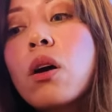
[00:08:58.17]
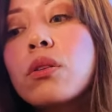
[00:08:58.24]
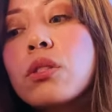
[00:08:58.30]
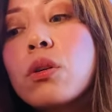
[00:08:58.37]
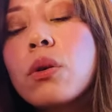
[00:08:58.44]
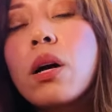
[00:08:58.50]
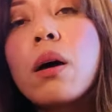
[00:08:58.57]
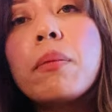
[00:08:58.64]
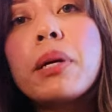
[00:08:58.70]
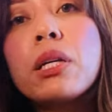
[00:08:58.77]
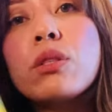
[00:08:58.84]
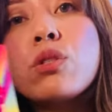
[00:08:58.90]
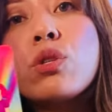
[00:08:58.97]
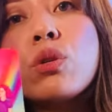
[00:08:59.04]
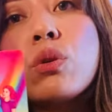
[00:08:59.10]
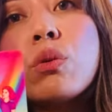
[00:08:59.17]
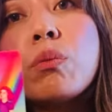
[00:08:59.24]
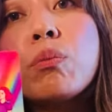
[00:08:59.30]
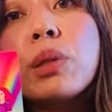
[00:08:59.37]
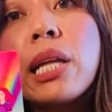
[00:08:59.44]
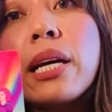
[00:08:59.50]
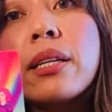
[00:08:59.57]
also coming to
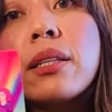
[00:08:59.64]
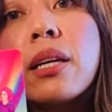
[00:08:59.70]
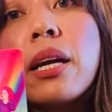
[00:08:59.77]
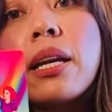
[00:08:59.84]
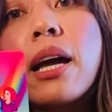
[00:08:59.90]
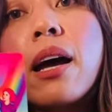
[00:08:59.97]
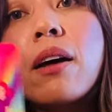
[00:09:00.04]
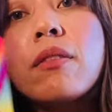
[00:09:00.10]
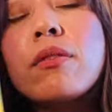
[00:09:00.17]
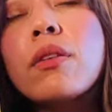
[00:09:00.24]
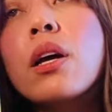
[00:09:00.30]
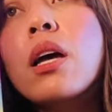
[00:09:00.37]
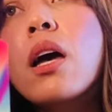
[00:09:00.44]
blend and have,